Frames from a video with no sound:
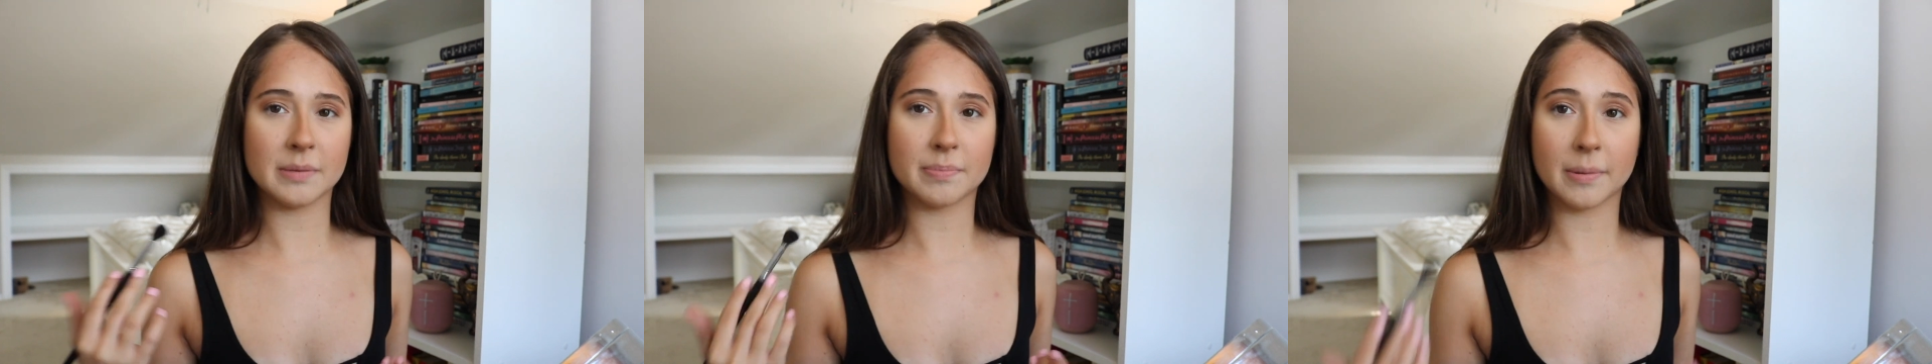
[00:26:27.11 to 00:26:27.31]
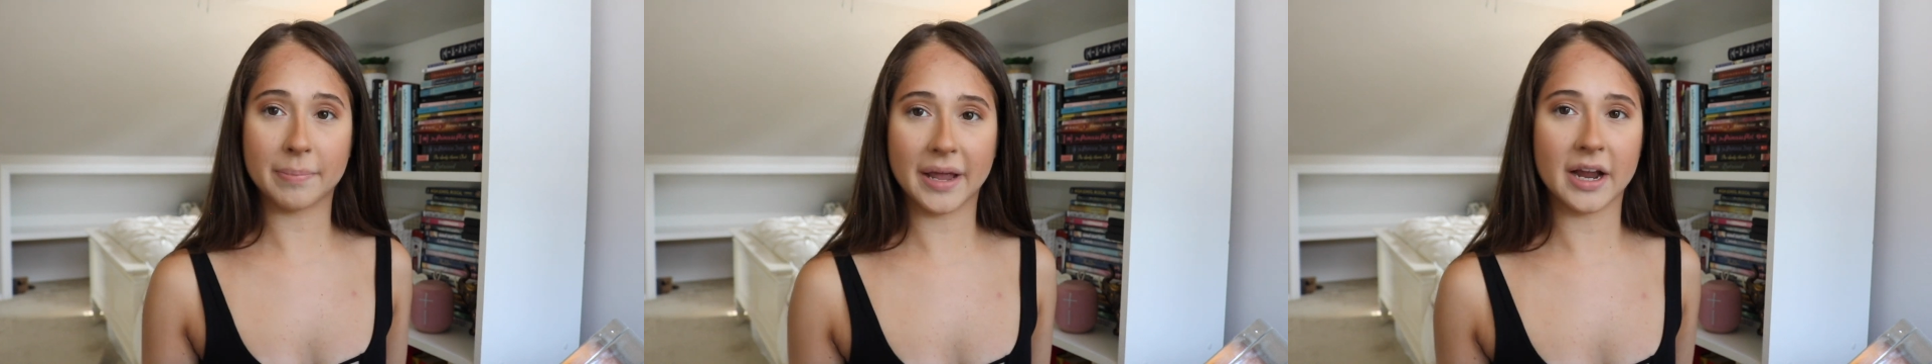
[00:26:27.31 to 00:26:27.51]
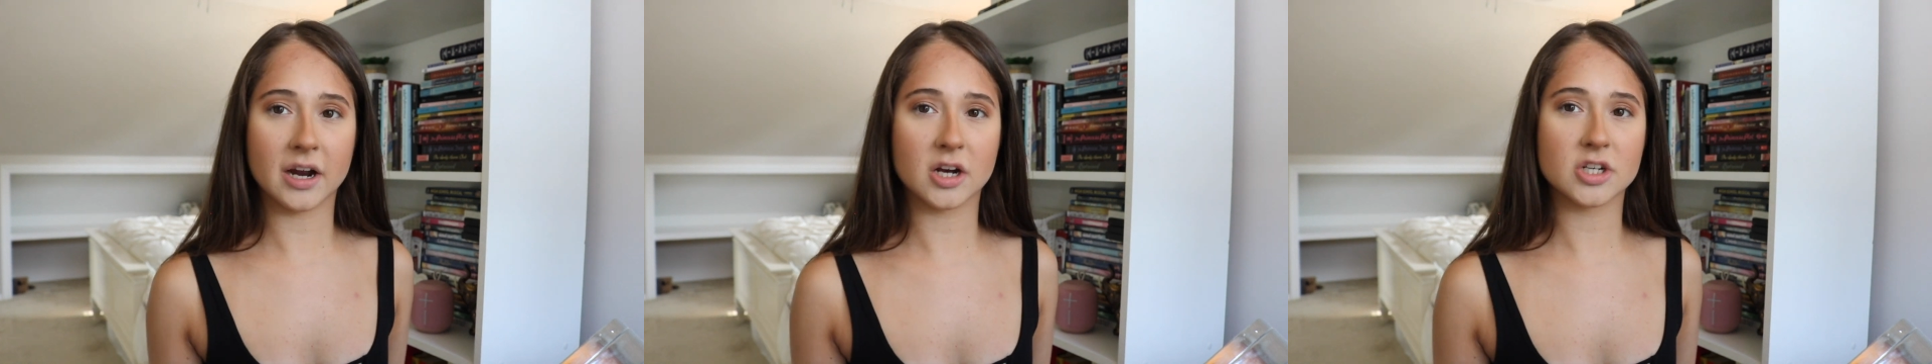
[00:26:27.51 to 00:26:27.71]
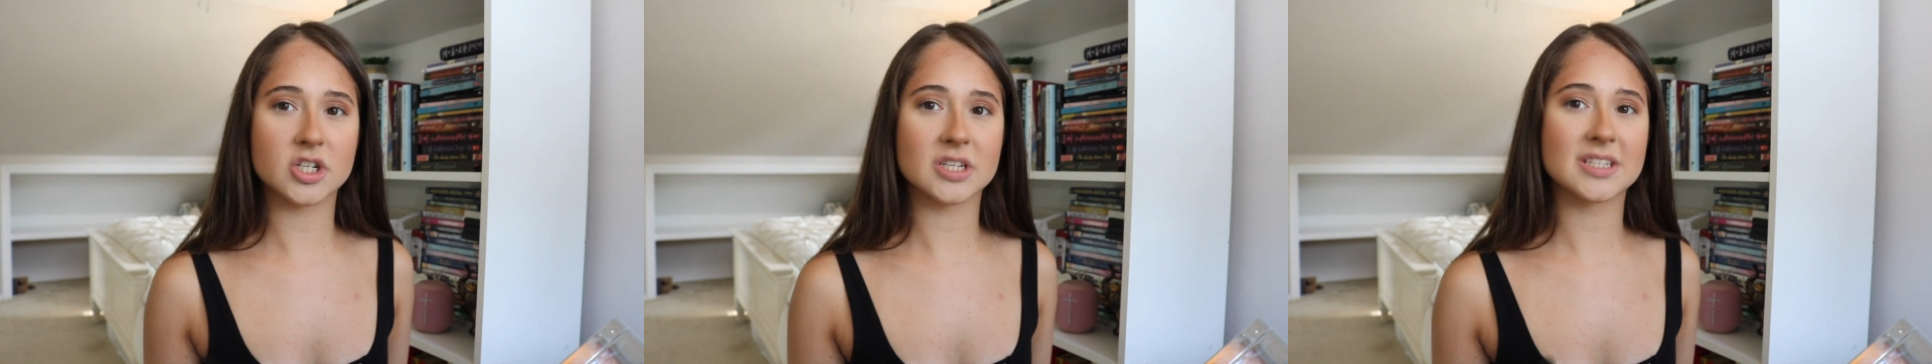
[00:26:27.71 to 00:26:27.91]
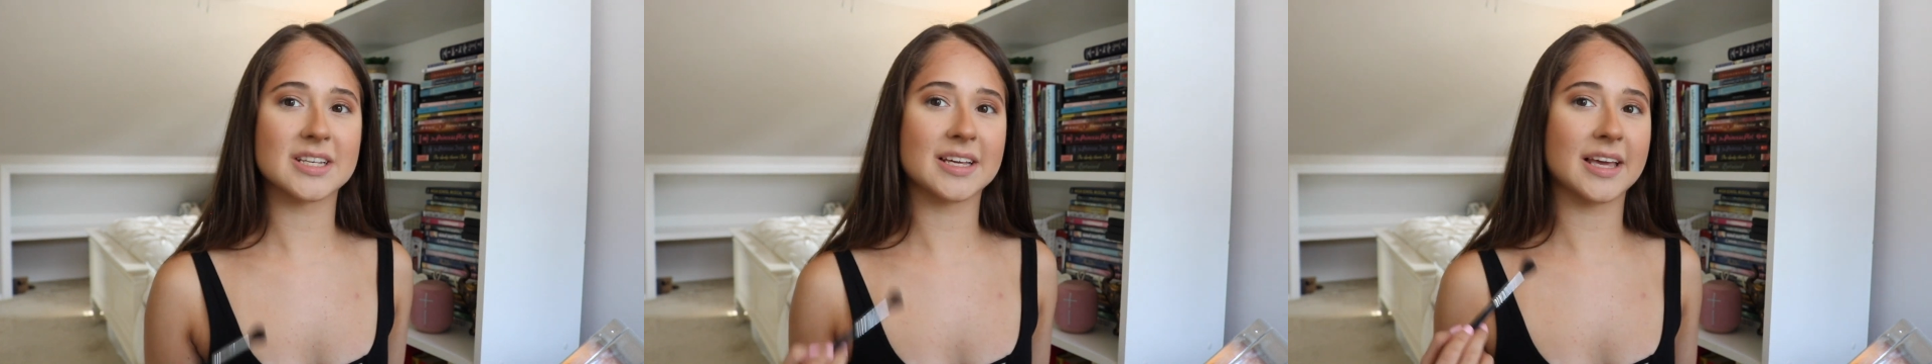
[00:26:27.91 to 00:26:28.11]
prepared
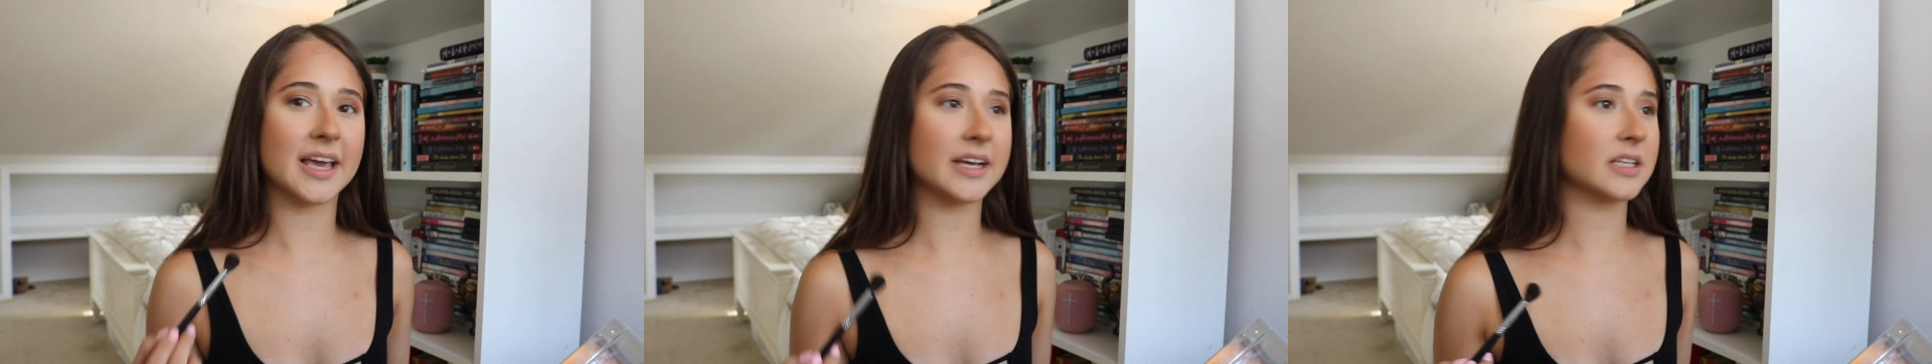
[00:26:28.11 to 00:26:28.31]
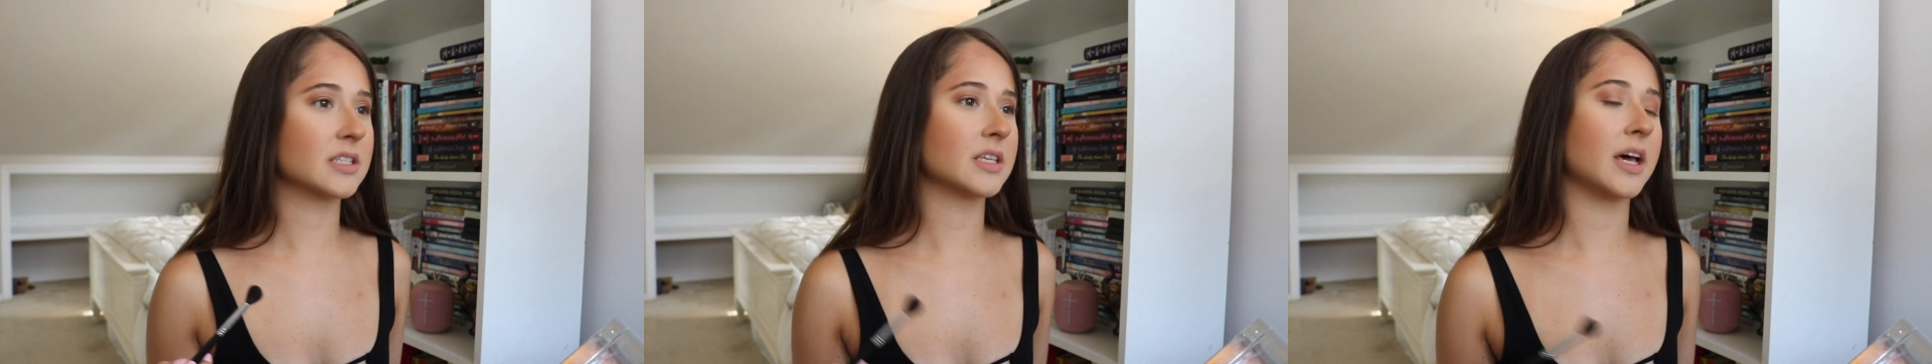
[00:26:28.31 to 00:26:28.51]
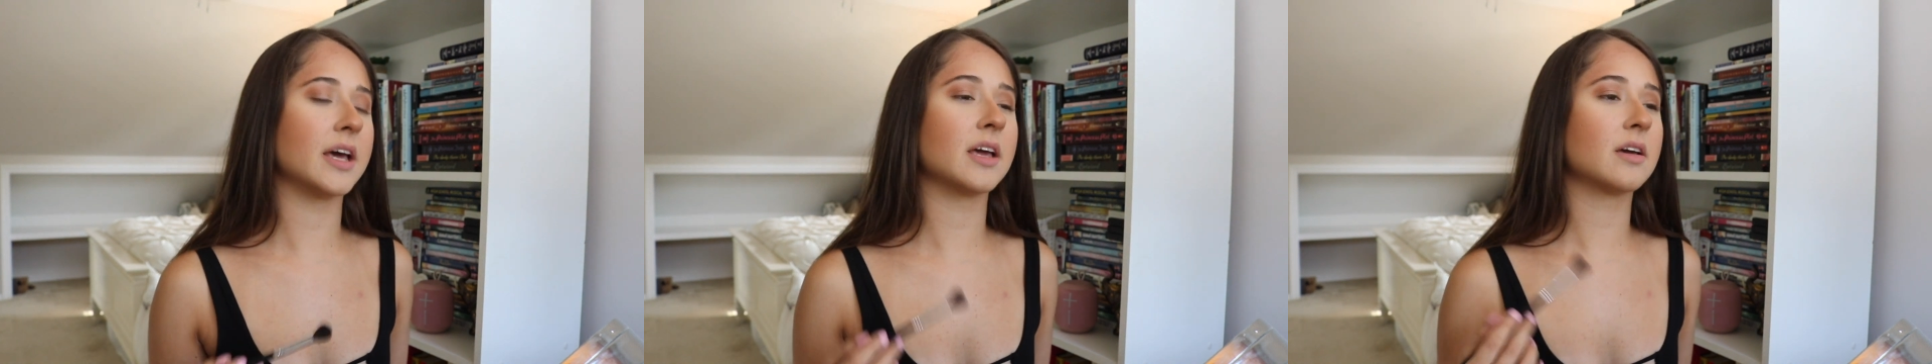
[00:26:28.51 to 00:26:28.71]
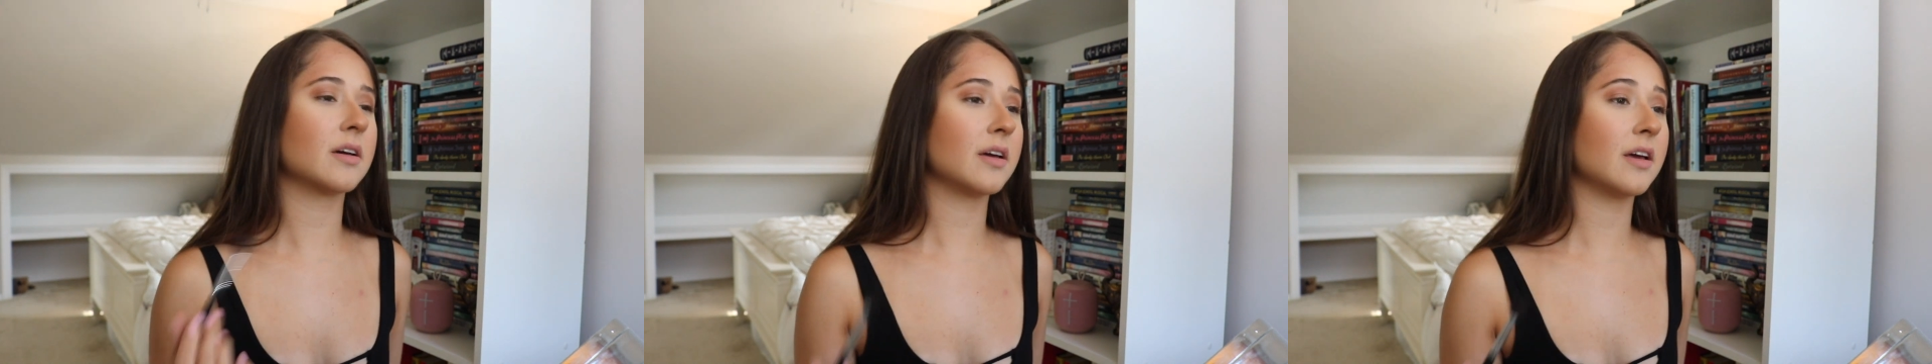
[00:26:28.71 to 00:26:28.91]
just in case, like